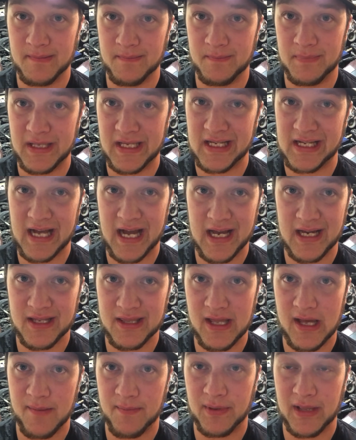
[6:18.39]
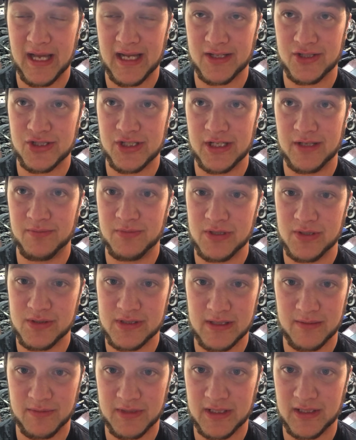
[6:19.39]
be kind of that black sheep, do
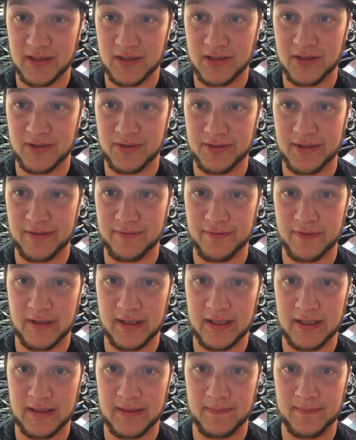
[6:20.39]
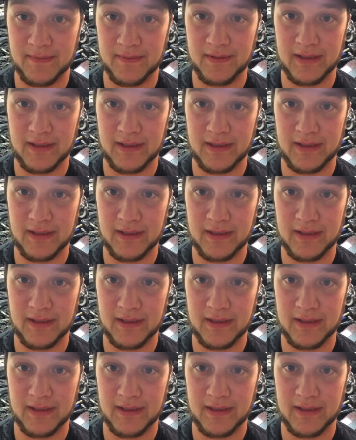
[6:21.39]
something a little different.